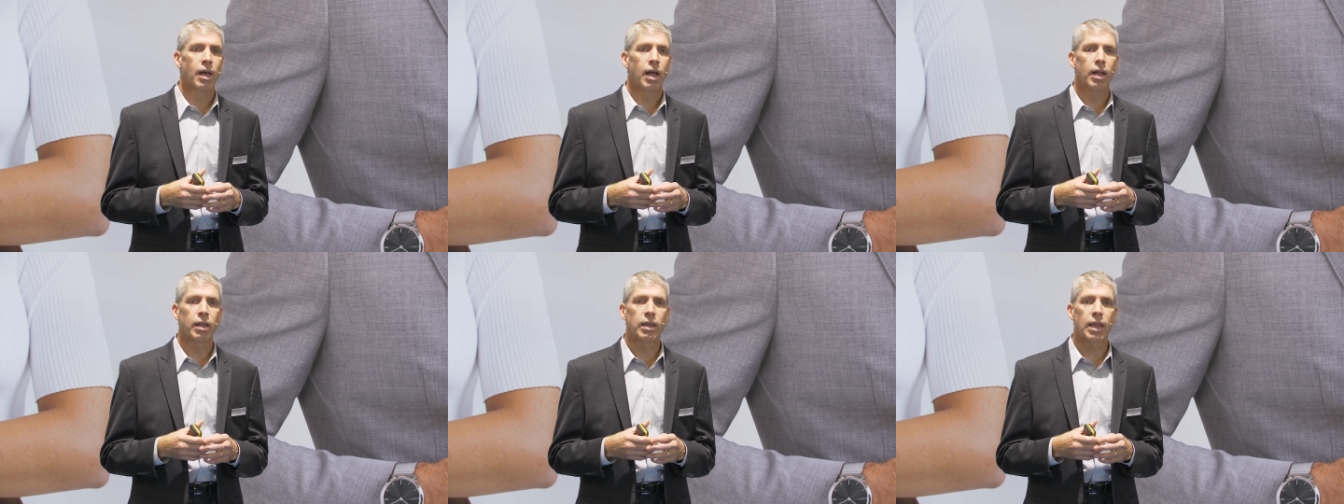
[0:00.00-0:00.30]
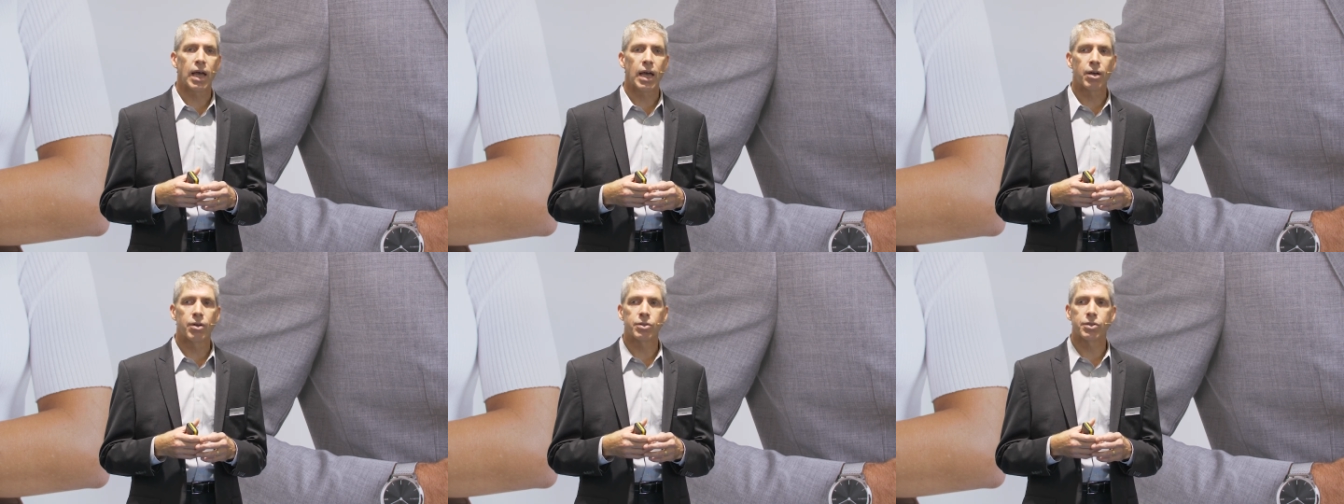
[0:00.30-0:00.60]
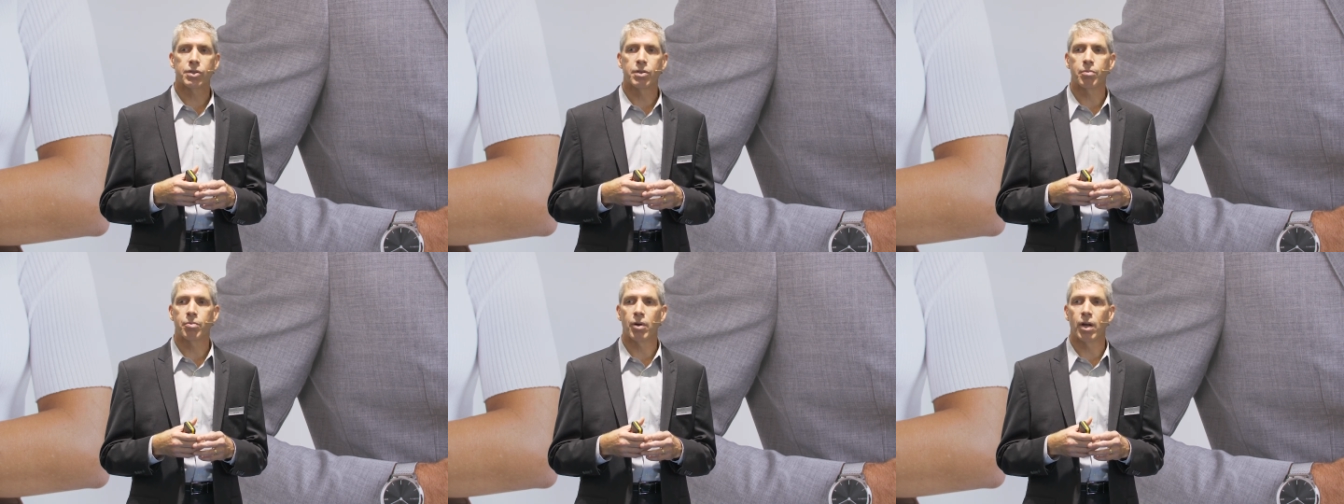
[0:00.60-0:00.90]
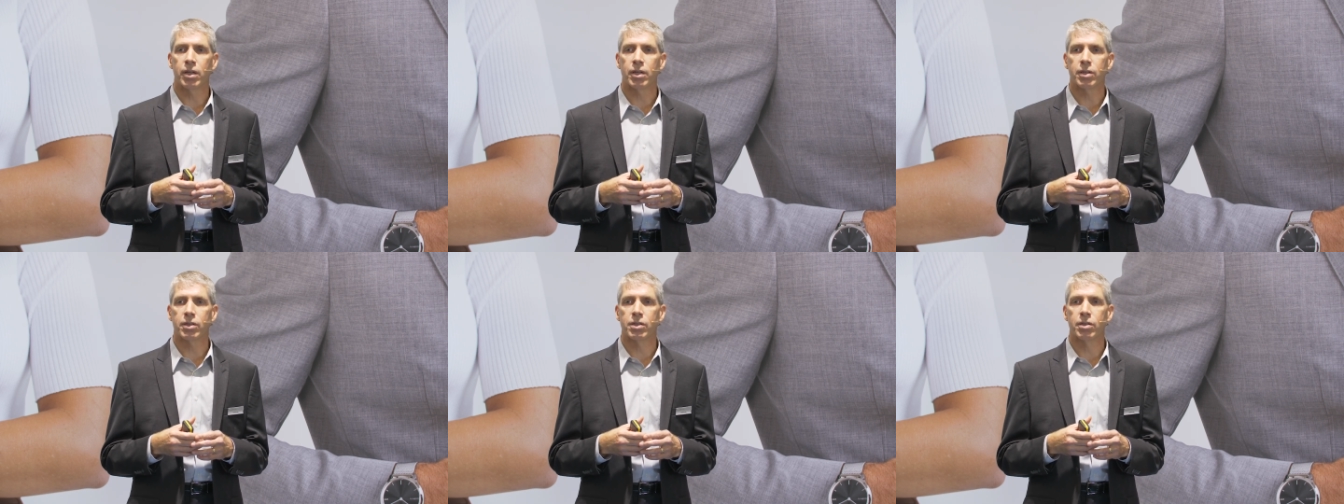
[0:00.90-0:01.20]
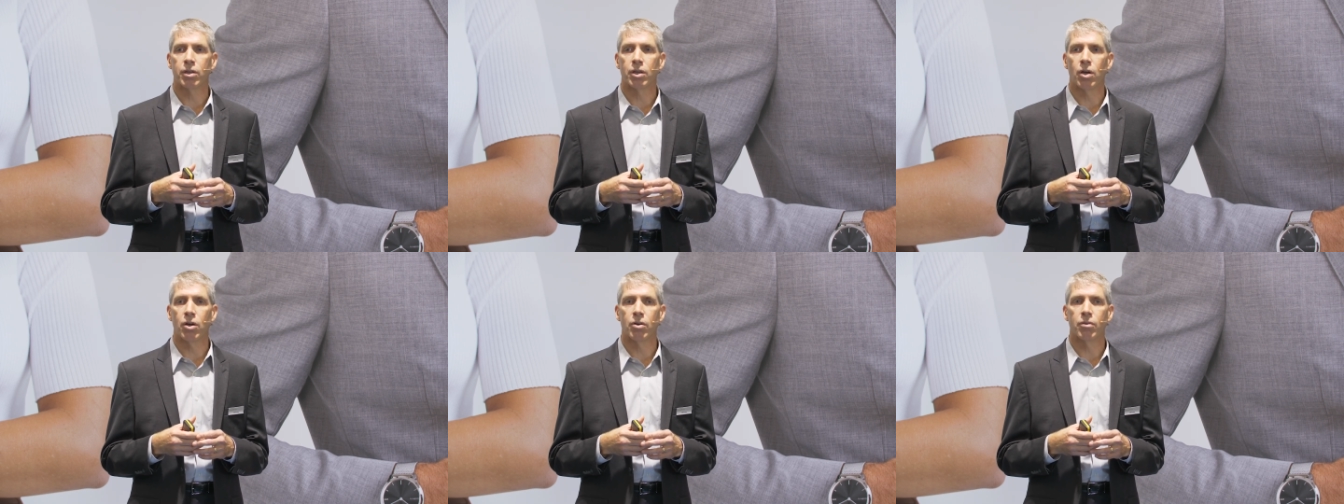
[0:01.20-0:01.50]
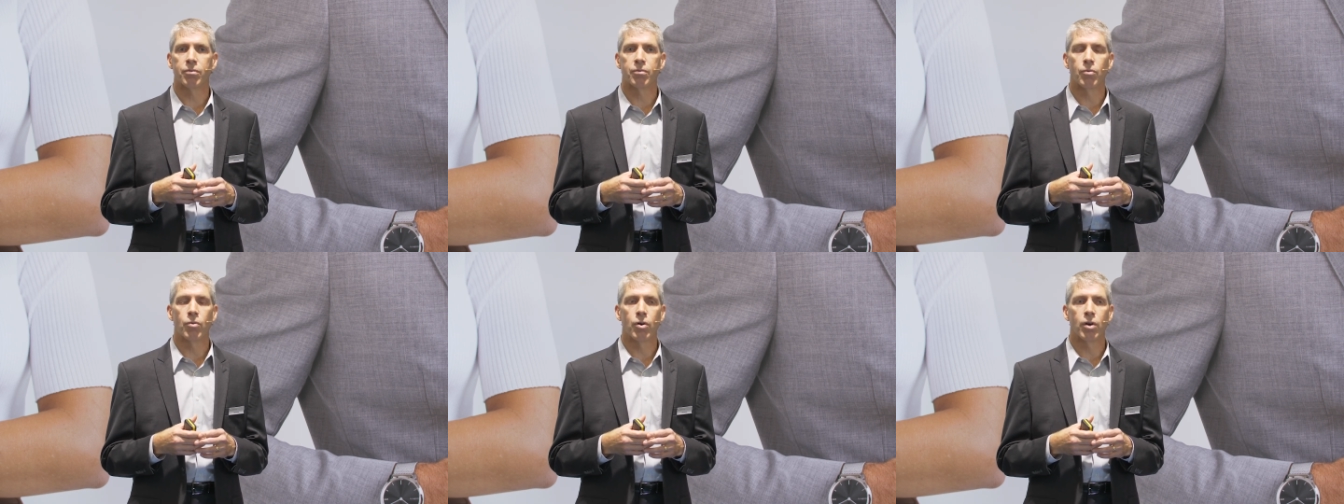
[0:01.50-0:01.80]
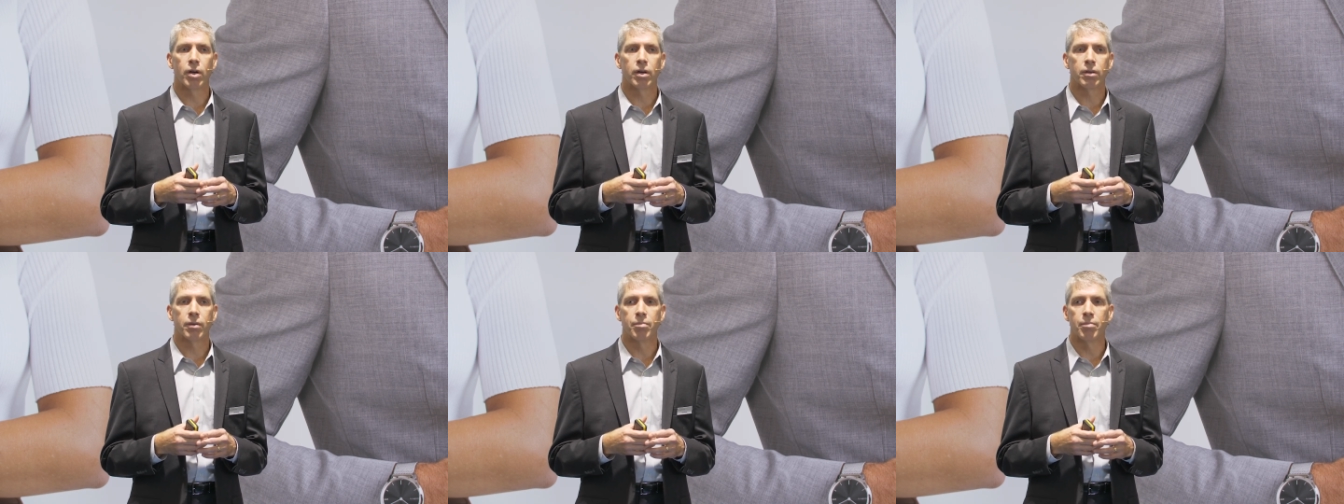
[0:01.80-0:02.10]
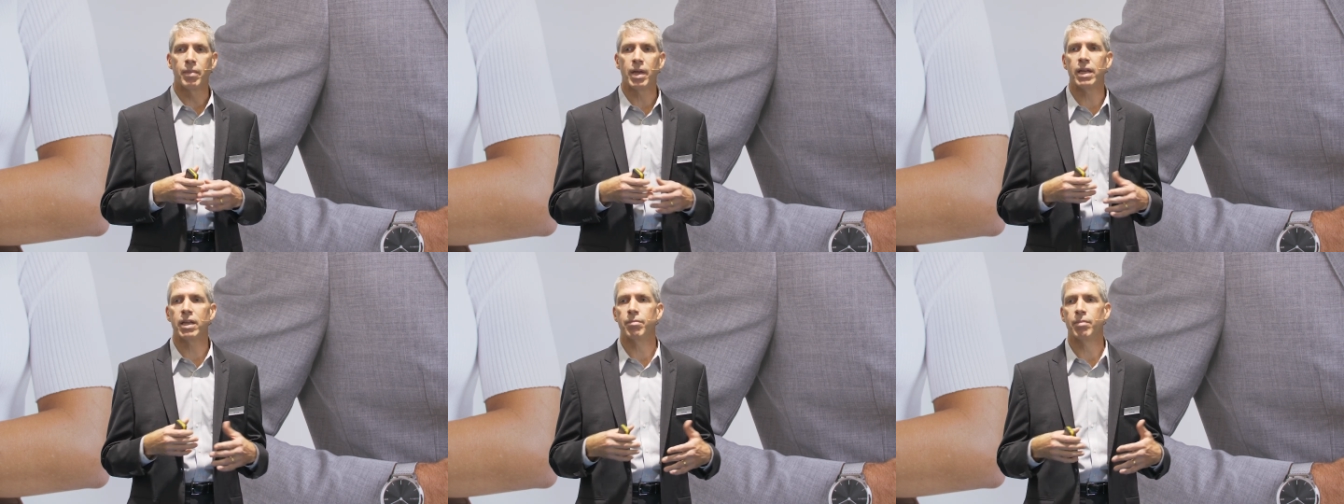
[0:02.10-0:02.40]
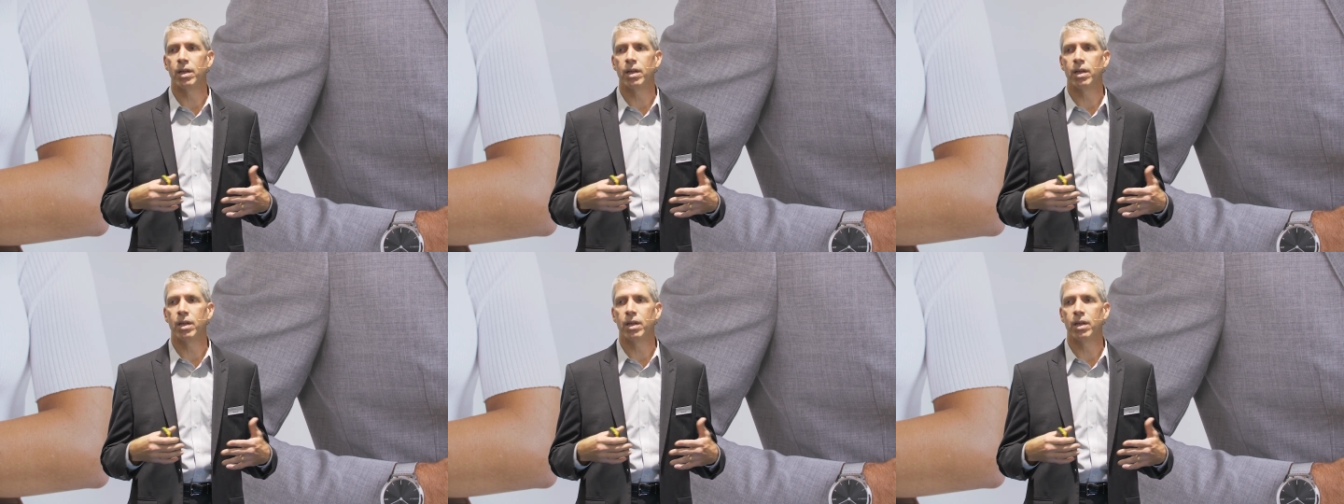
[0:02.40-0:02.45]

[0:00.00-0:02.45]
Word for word: allows the product to go for many,